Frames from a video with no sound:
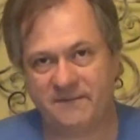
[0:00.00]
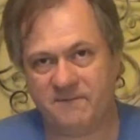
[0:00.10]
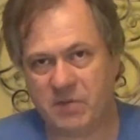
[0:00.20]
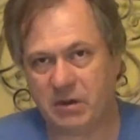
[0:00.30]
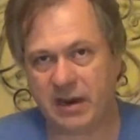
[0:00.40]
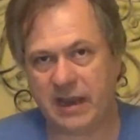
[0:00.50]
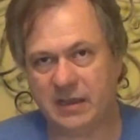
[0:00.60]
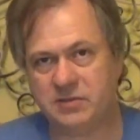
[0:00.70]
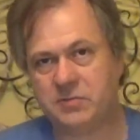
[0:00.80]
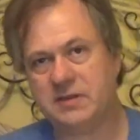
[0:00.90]
very
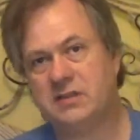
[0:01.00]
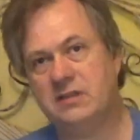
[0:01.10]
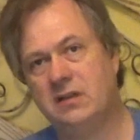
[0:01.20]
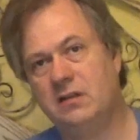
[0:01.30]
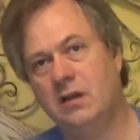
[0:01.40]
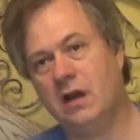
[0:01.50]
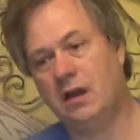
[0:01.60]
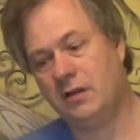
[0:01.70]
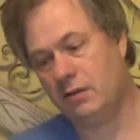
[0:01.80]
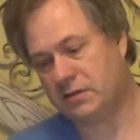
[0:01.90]
interested in
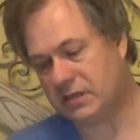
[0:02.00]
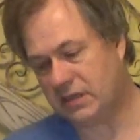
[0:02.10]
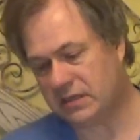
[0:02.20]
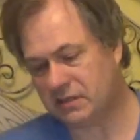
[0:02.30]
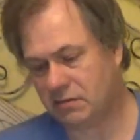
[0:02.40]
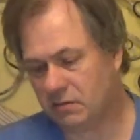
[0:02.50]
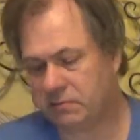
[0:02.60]
notice this.